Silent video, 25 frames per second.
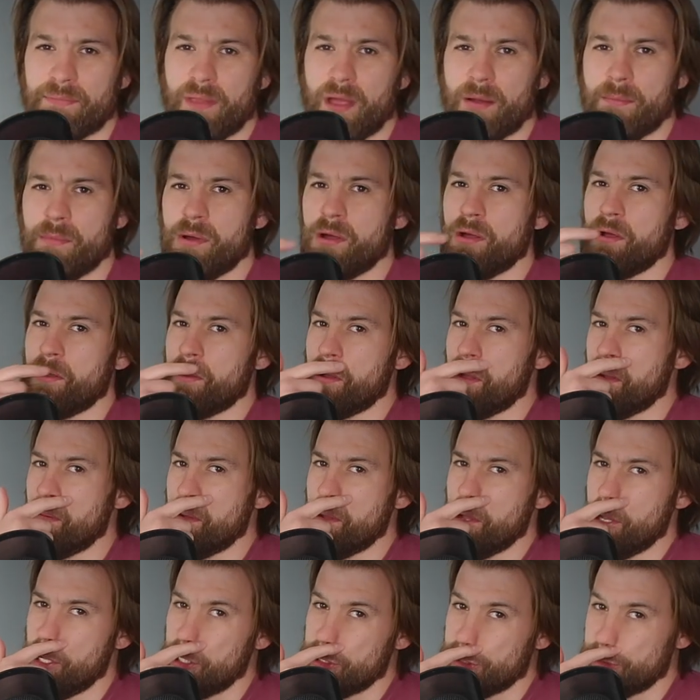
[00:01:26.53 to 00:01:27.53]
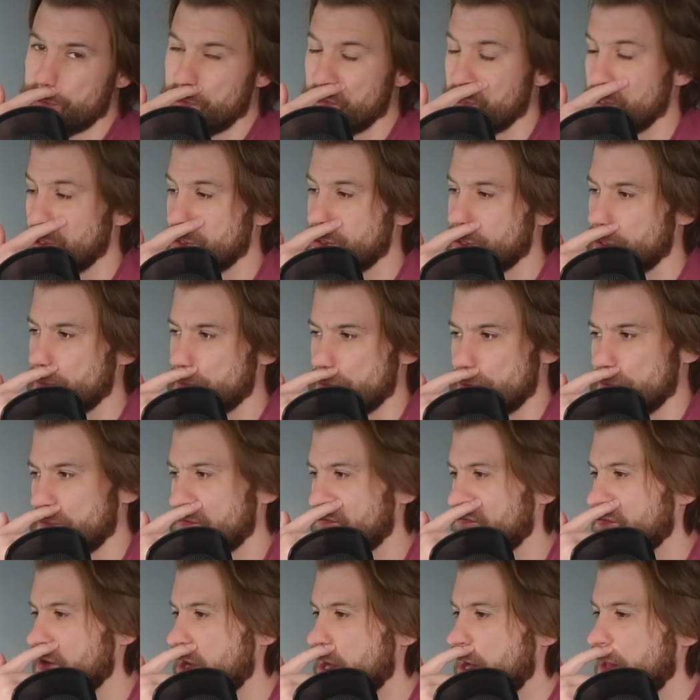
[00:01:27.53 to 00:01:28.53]
I'm a husband. I'm a
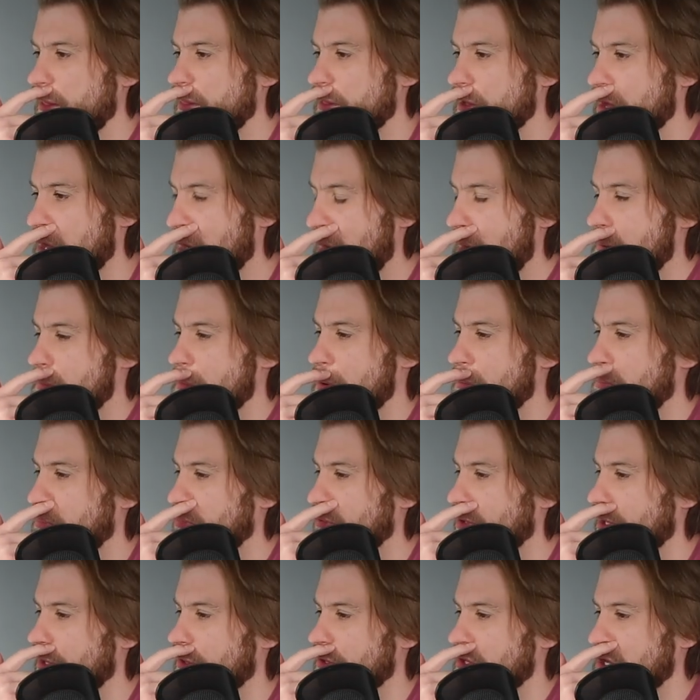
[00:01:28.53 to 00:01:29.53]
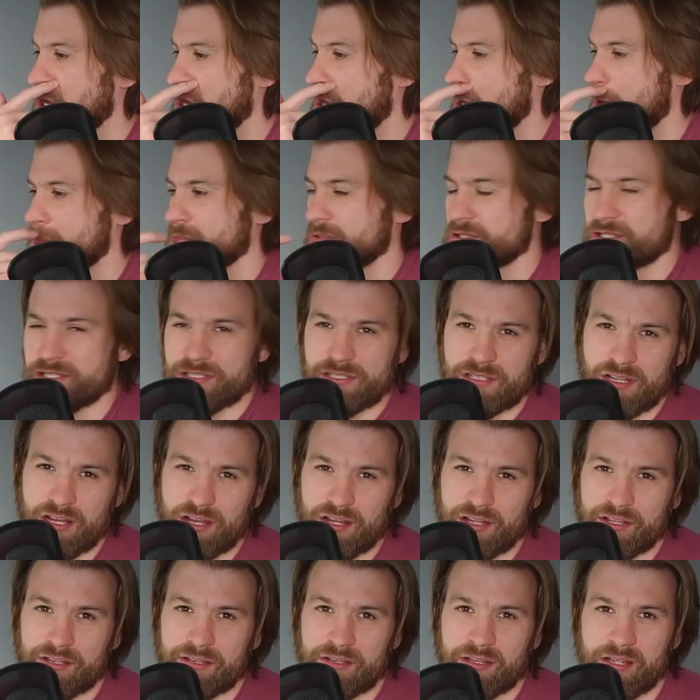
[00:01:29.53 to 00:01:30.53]
father. I'm a brother. I'm a
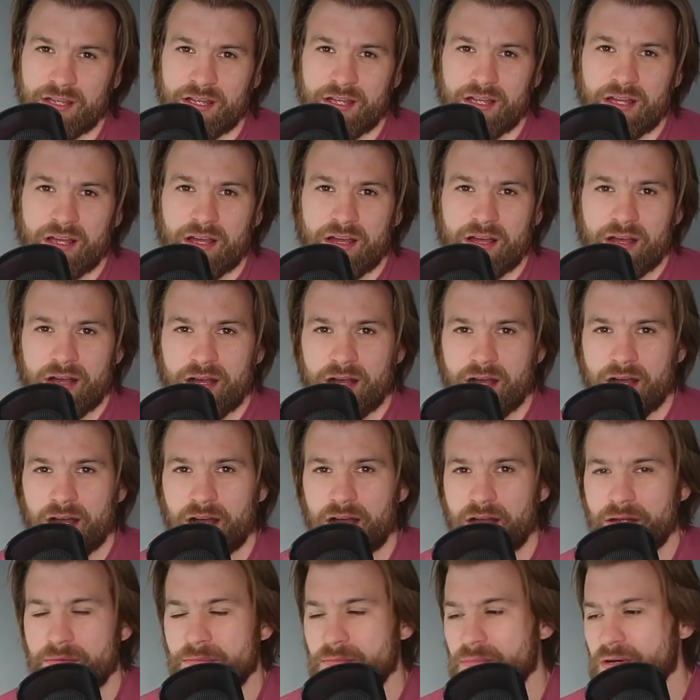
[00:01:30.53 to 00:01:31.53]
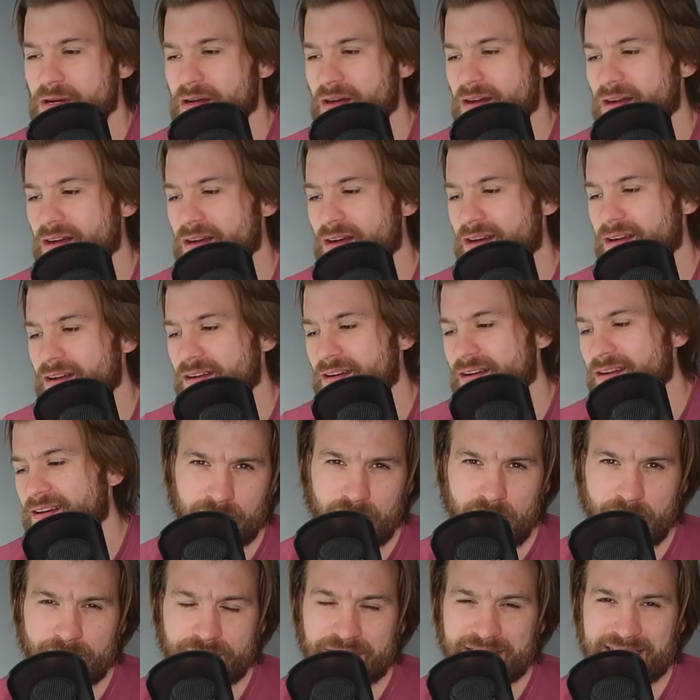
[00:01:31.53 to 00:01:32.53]
son. I'm
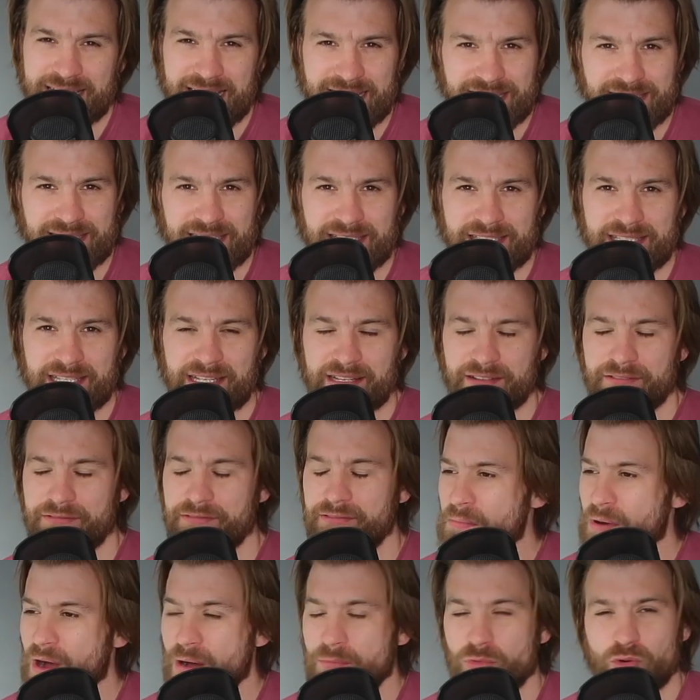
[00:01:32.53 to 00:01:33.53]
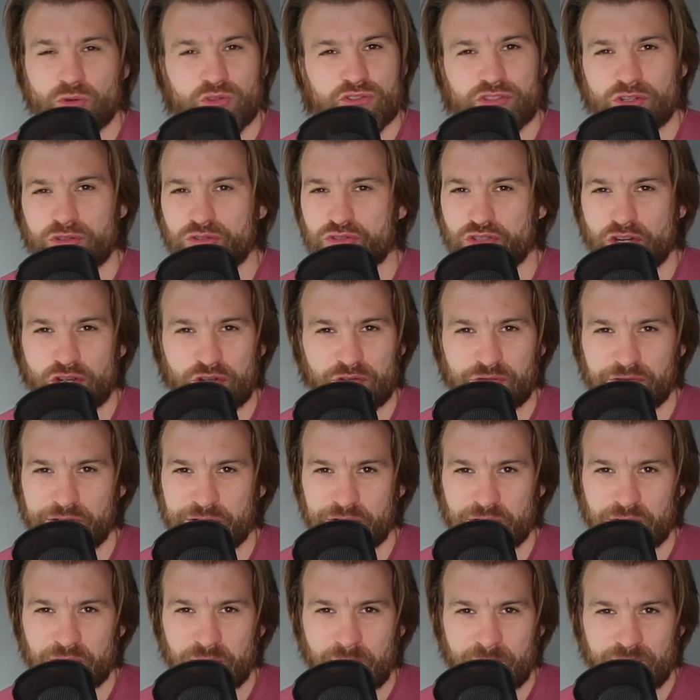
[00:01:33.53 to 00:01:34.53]
sensitive, but I'm also
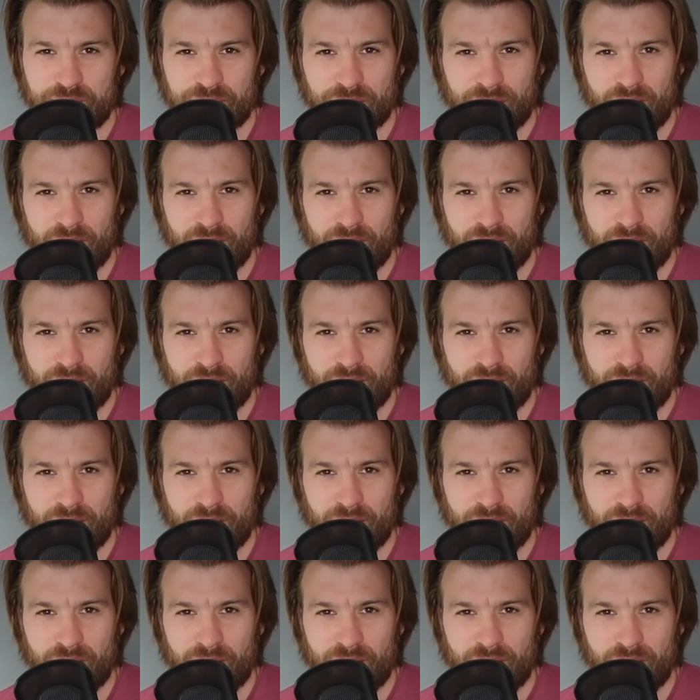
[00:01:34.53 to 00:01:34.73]
jovial.